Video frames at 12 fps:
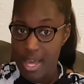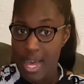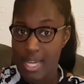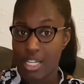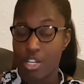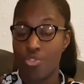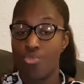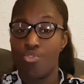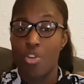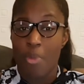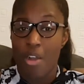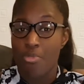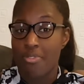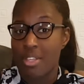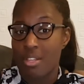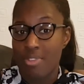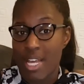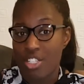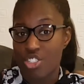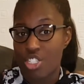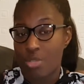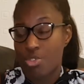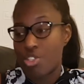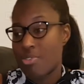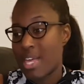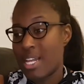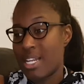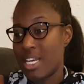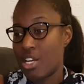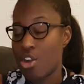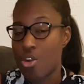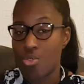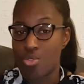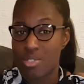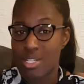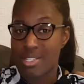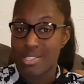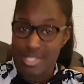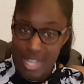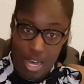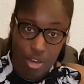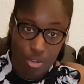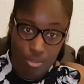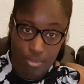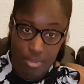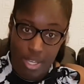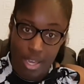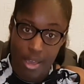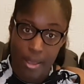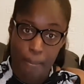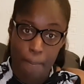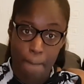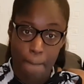And it can rub off within the relationship, so then it goes south, yeah?